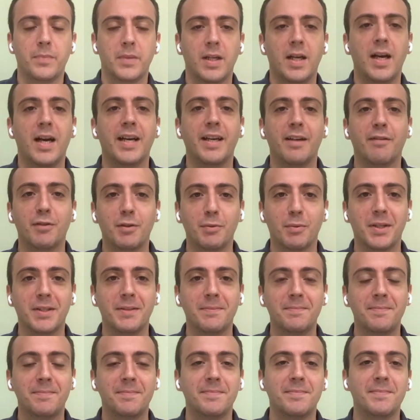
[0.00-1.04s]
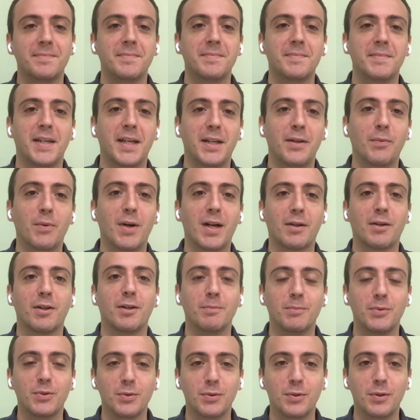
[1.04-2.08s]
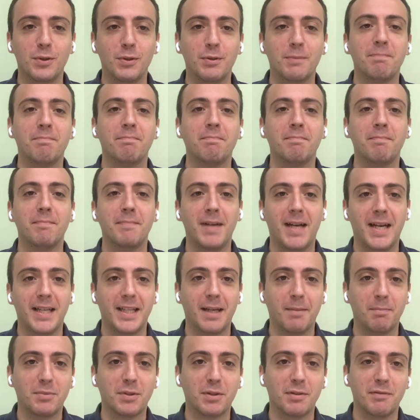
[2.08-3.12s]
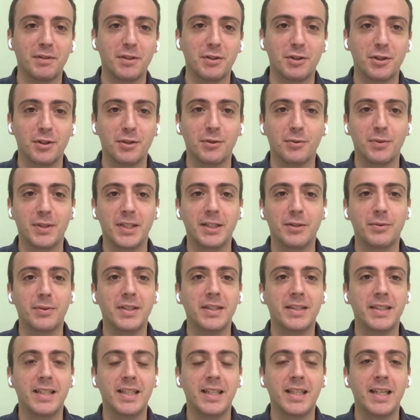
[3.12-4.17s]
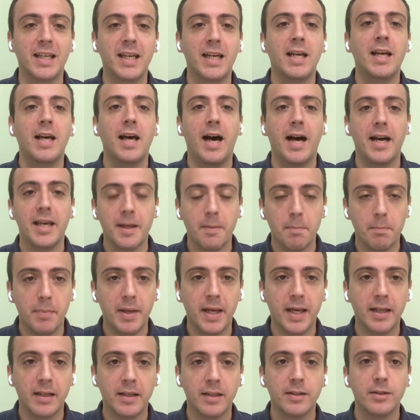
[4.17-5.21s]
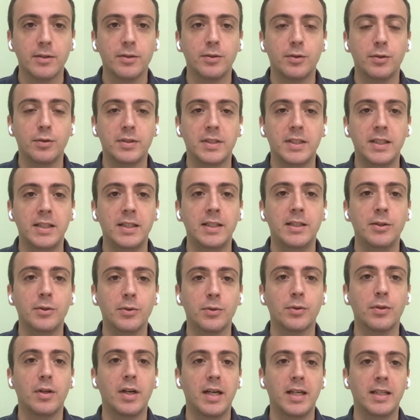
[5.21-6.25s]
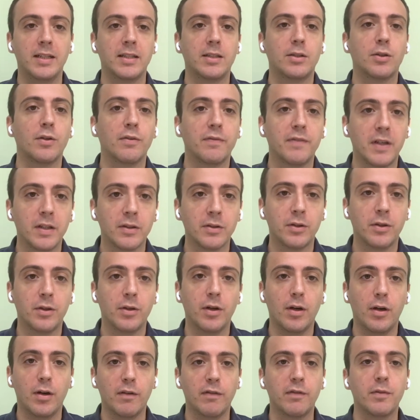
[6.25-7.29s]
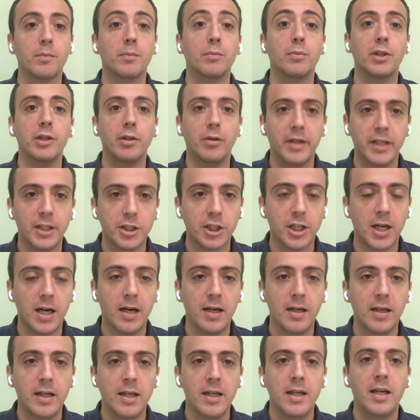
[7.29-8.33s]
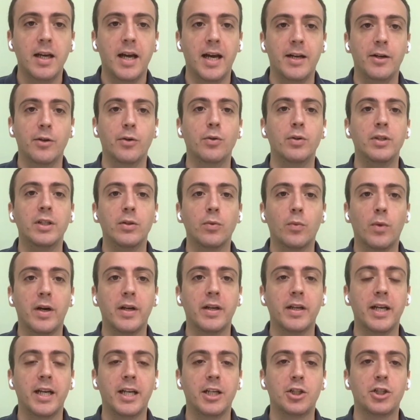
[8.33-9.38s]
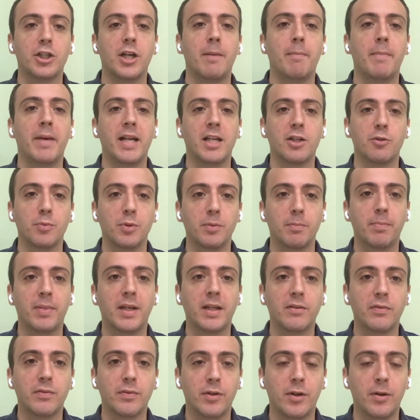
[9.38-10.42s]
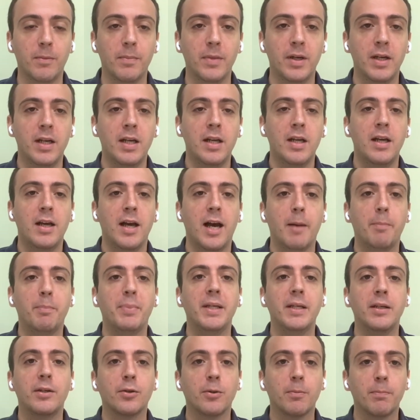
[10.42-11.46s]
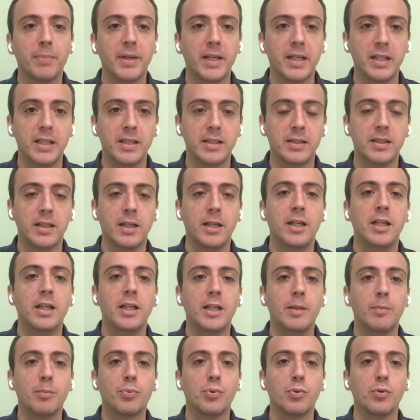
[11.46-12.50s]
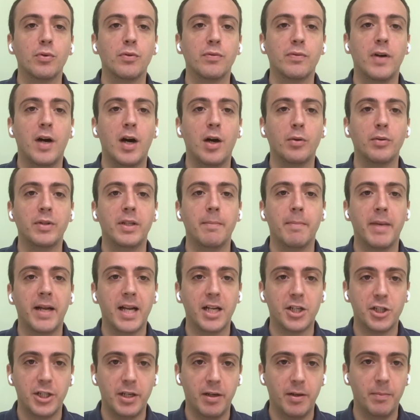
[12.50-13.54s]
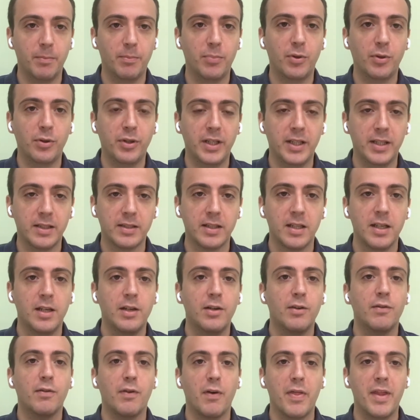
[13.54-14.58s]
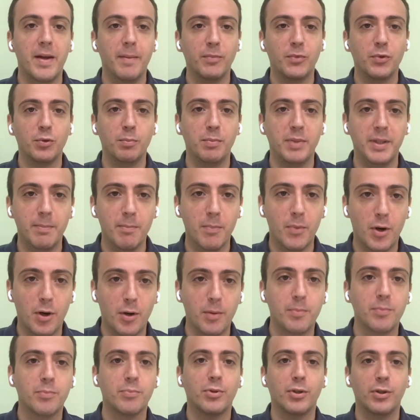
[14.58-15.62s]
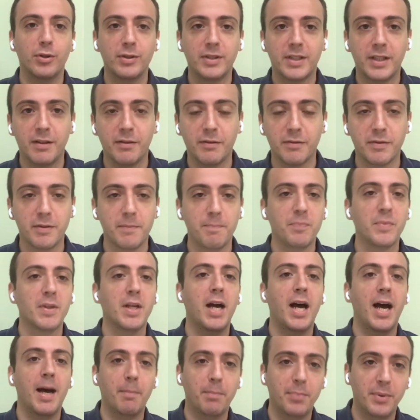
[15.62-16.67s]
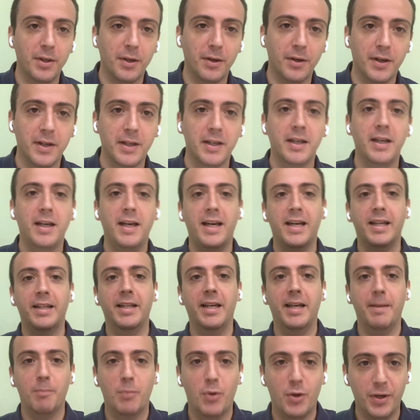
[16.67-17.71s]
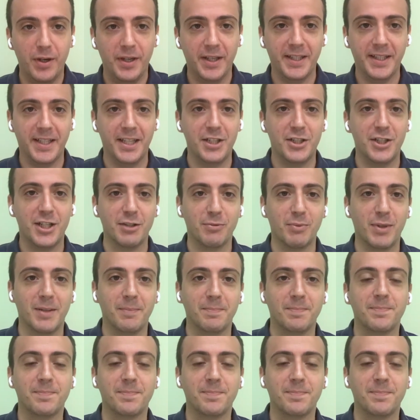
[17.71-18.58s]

Hi everyone, and welcome to the ADAPT Convention 2020. I am Ben, the CEO and co-founder of BrioHR, an all-in-one HR management platform helping companies improve how they manage their employees for them to be more productive, happier, and more engaged as well.